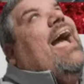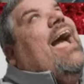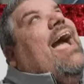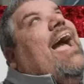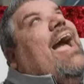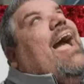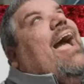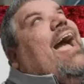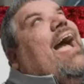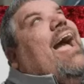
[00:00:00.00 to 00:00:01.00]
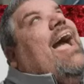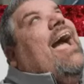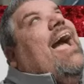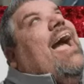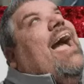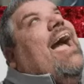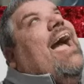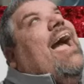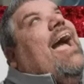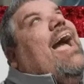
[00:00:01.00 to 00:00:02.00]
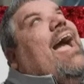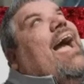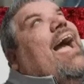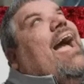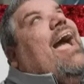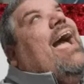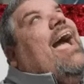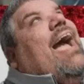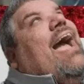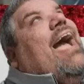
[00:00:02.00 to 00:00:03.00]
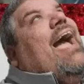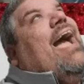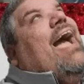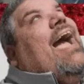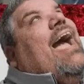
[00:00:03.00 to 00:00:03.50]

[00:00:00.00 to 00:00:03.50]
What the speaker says: This person isn't speaking.